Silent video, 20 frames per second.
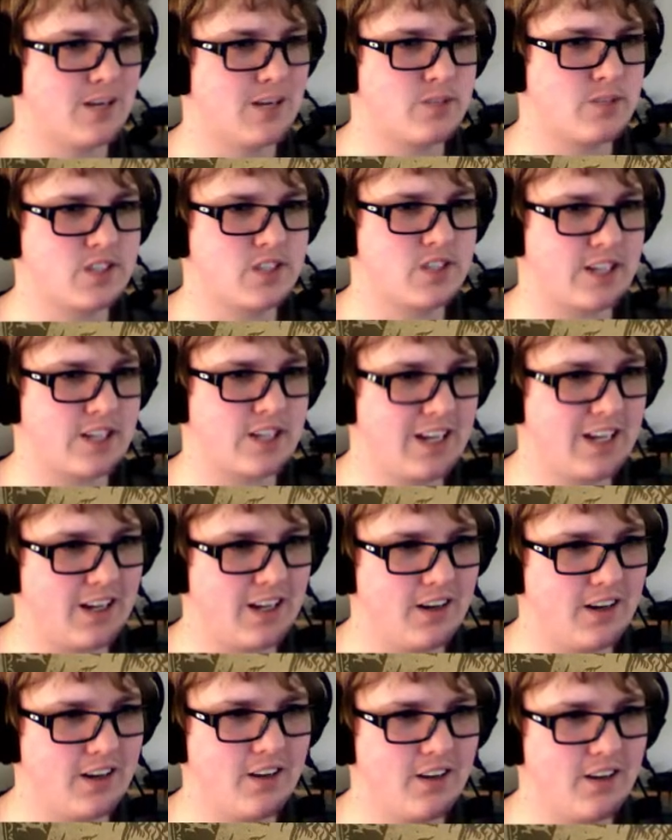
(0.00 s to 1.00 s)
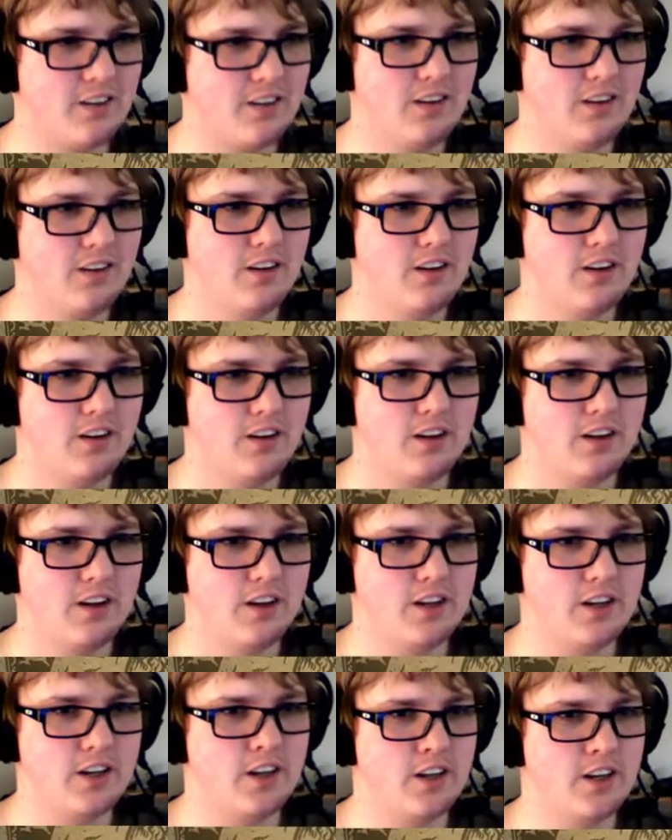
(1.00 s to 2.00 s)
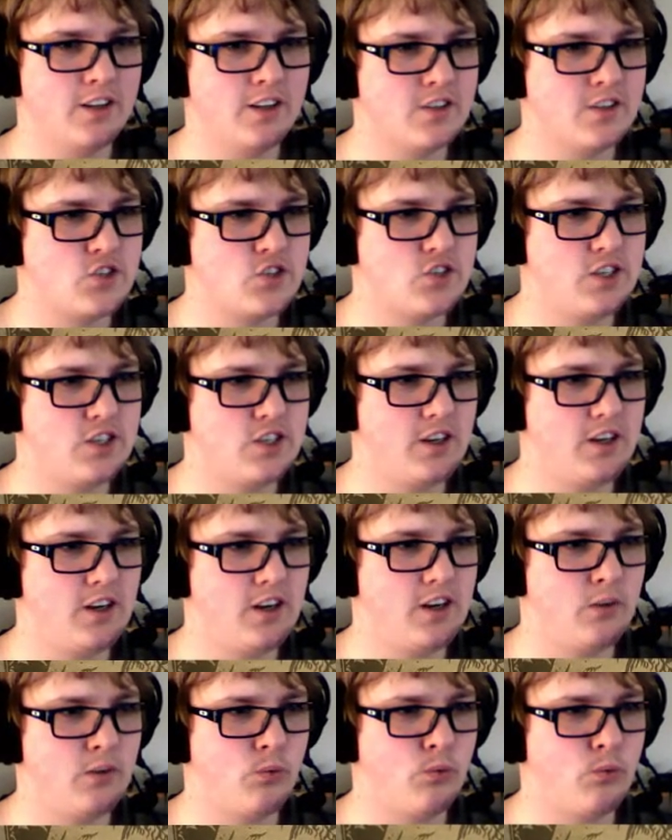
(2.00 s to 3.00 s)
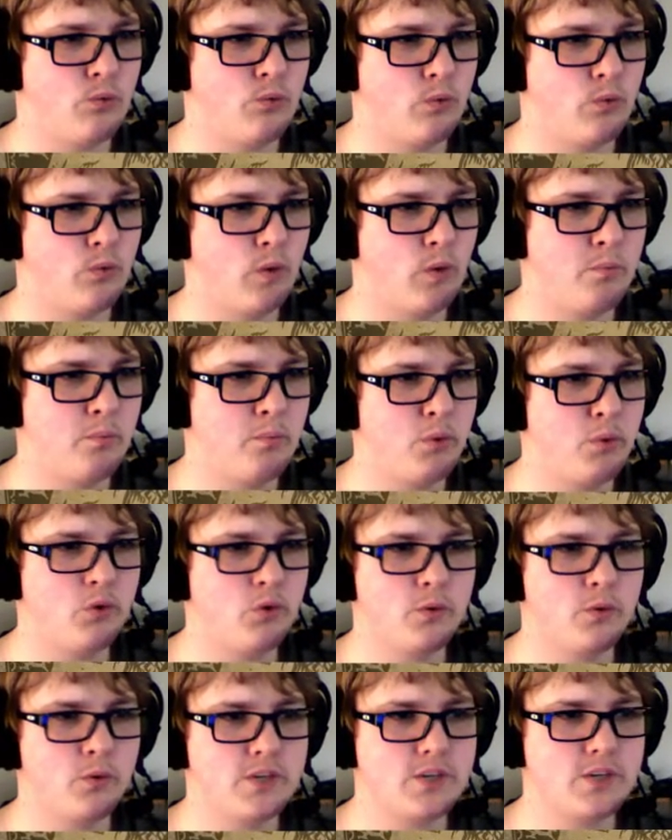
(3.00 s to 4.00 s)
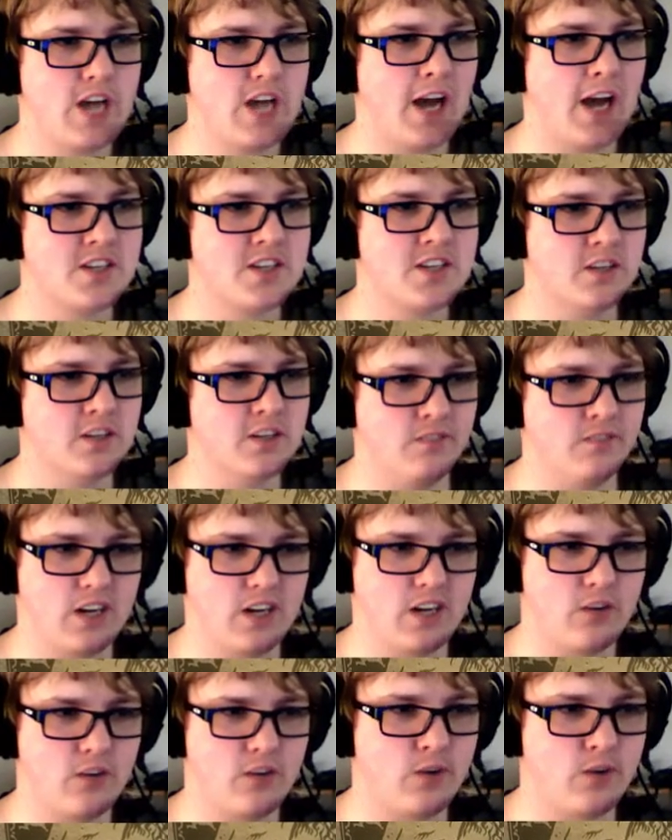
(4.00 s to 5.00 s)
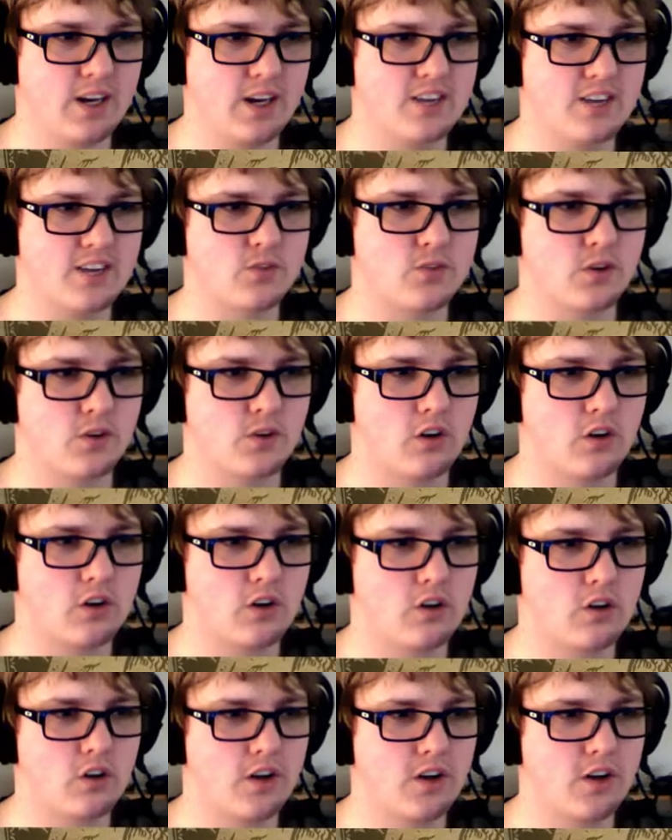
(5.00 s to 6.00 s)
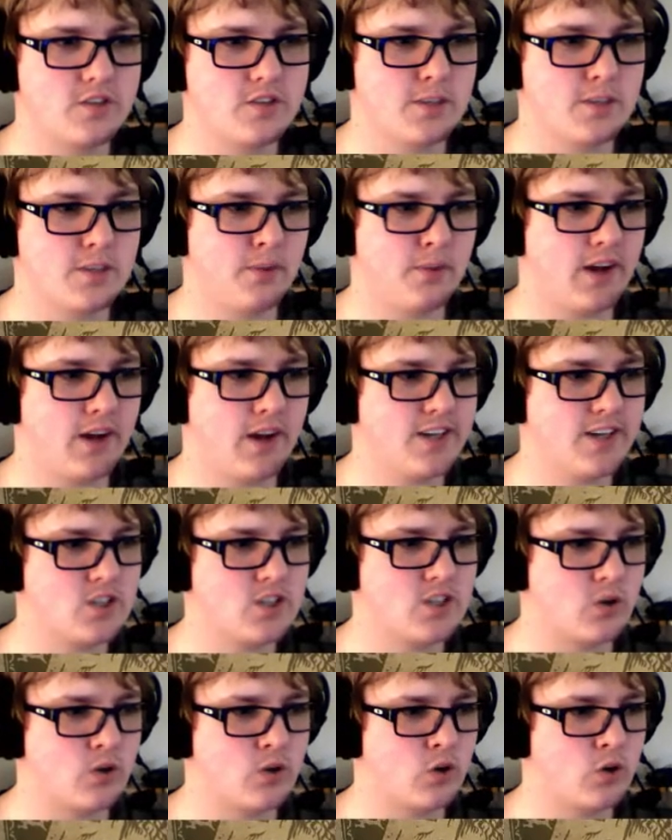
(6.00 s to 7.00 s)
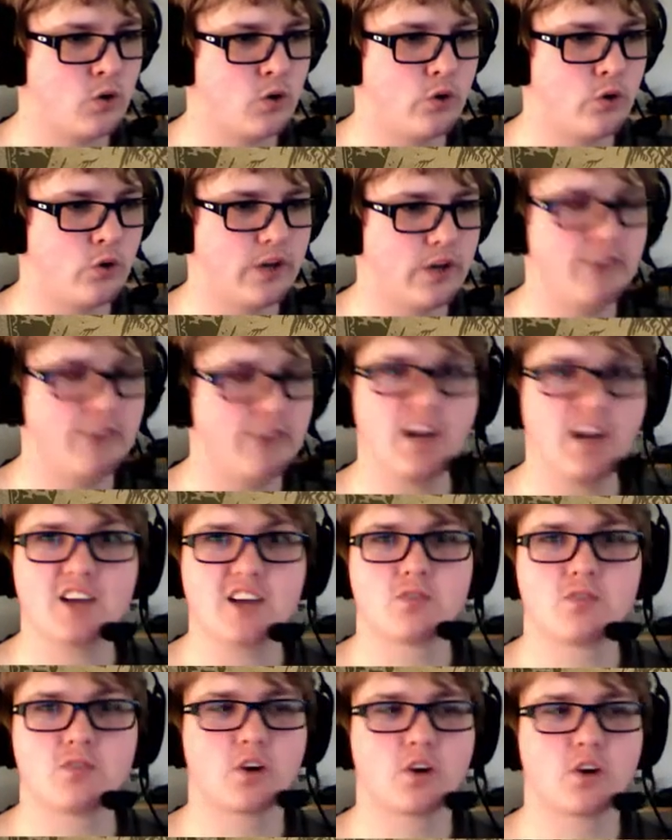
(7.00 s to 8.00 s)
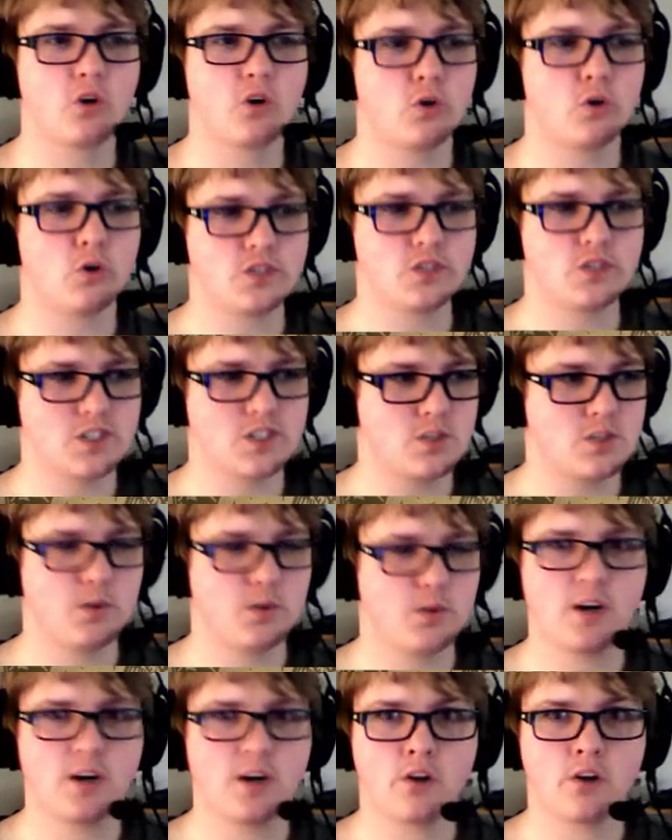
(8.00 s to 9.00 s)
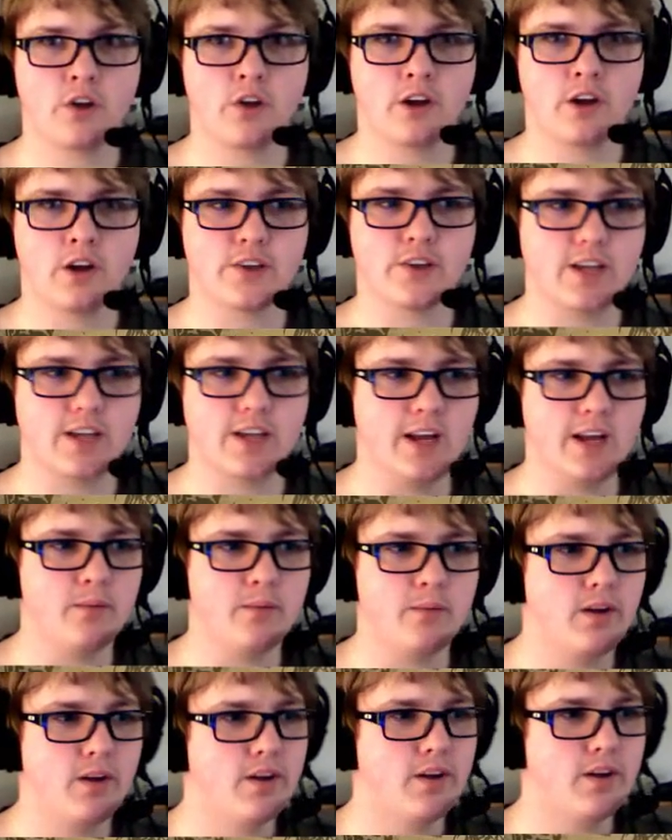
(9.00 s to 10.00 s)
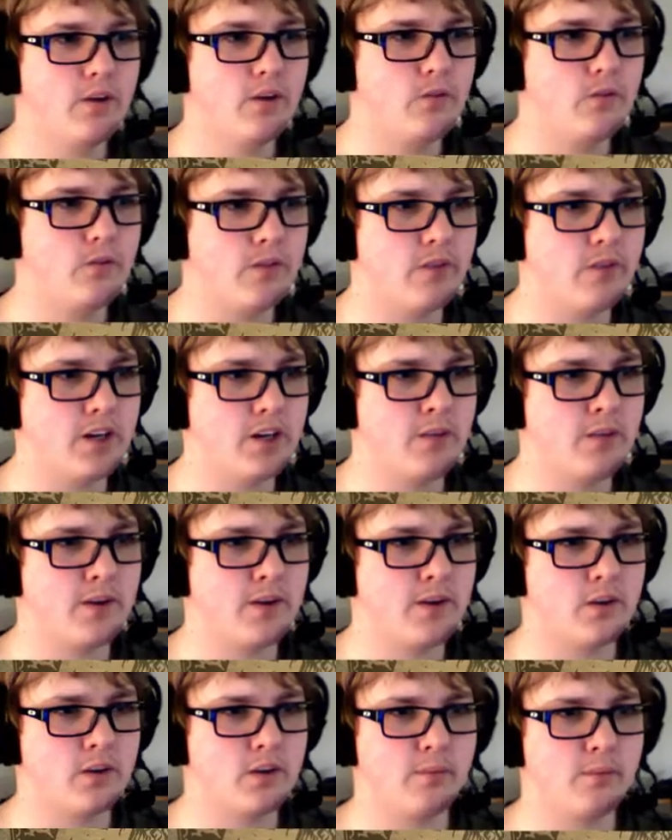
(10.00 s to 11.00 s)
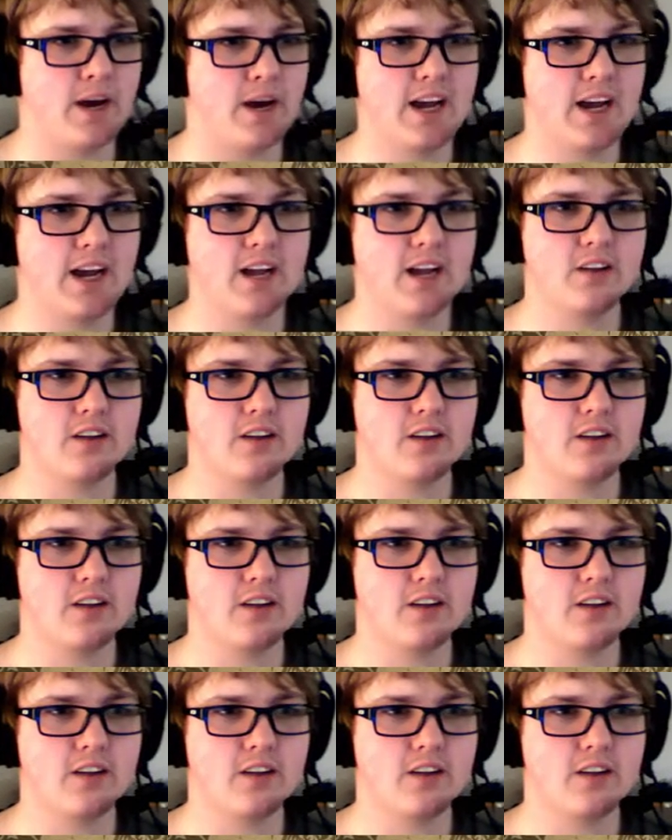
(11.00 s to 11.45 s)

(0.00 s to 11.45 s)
us again, and she... What boon would you ask of me? We can ask for longer life, supplies, or gold. I'm gonna ask for gold since it's pretty early on in the game. We might be able to buy...